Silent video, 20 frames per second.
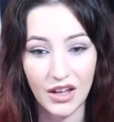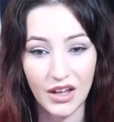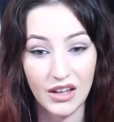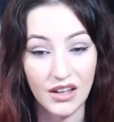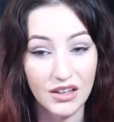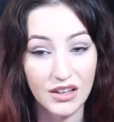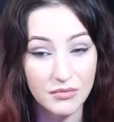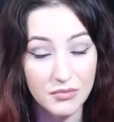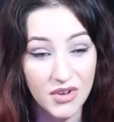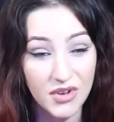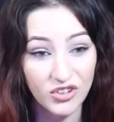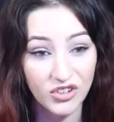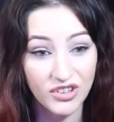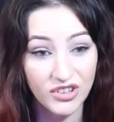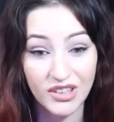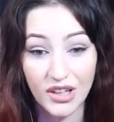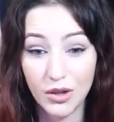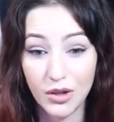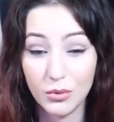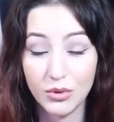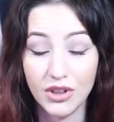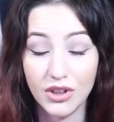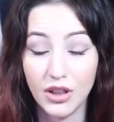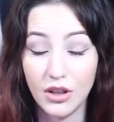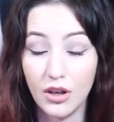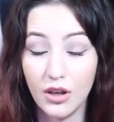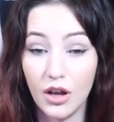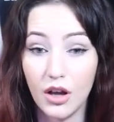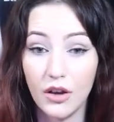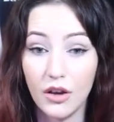As much as I would
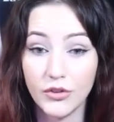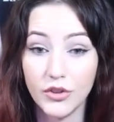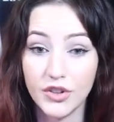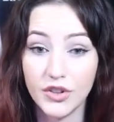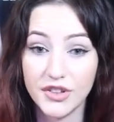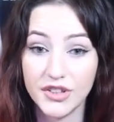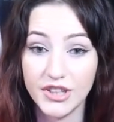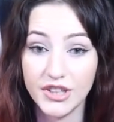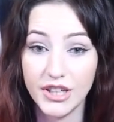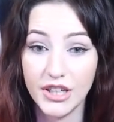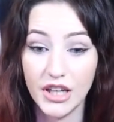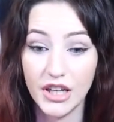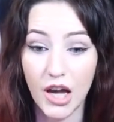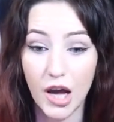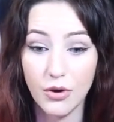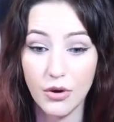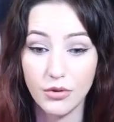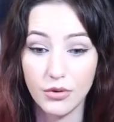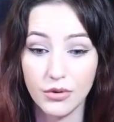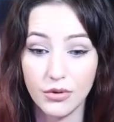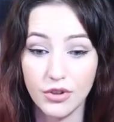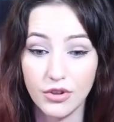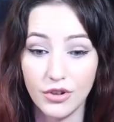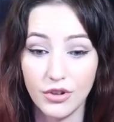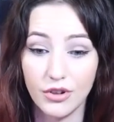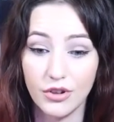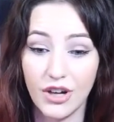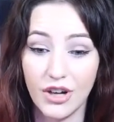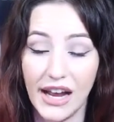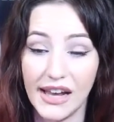love to see how your